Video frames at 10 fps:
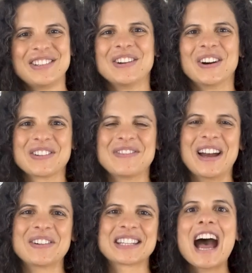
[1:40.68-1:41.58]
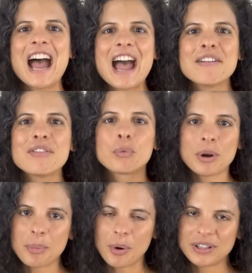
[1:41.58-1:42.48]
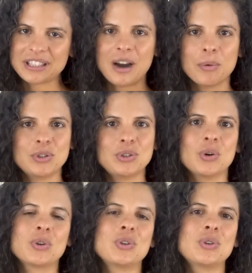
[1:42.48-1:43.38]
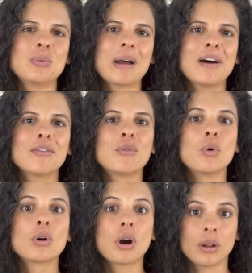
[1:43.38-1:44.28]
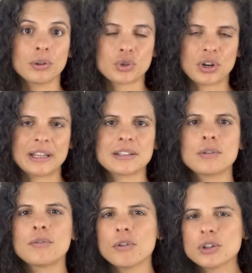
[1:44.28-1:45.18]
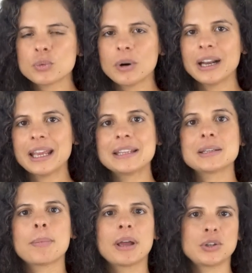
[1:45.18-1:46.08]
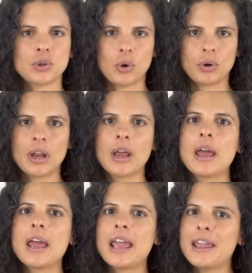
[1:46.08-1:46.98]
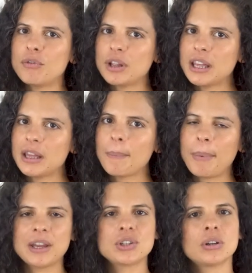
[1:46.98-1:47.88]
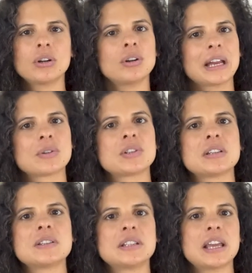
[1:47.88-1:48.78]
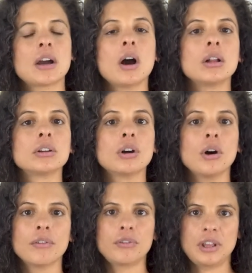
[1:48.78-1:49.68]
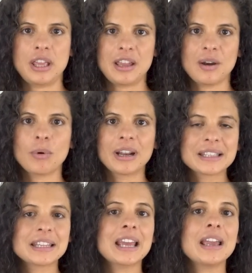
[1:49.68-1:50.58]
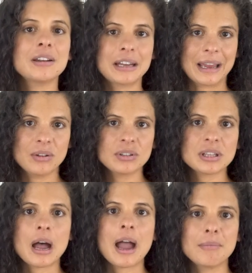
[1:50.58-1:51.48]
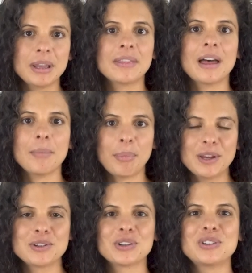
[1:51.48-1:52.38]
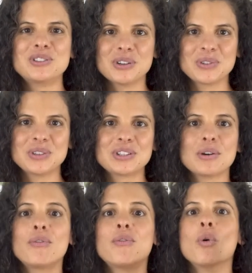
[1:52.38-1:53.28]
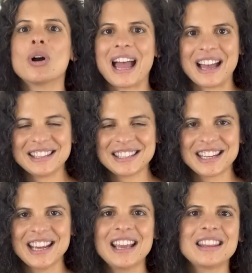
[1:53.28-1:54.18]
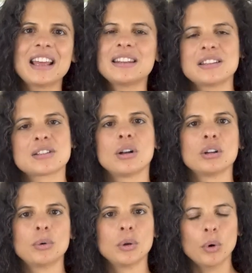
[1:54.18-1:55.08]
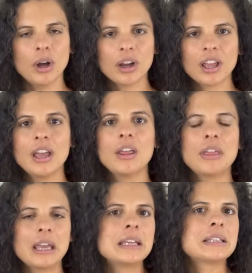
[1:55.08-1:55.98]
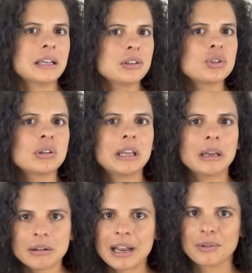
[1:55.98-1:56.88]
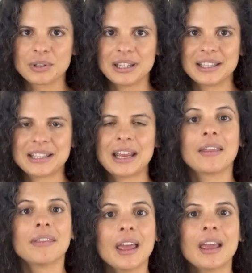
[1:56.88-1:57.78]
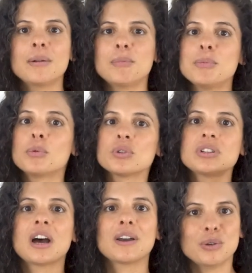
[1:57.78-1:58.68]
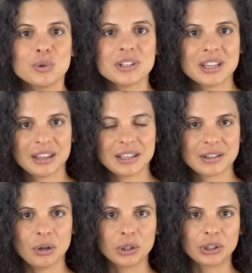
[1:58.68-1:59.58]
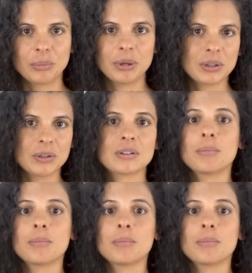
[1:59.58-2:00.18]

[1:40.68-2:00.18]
to talk about. I have three points I want to talk to you about for color trends. The first one is Pantone. Every year, Pantone announces their color of the year. When I say announce, I mean that Pantone doesn't forecast that this color will work. They essentially announce it. And then people start using this color because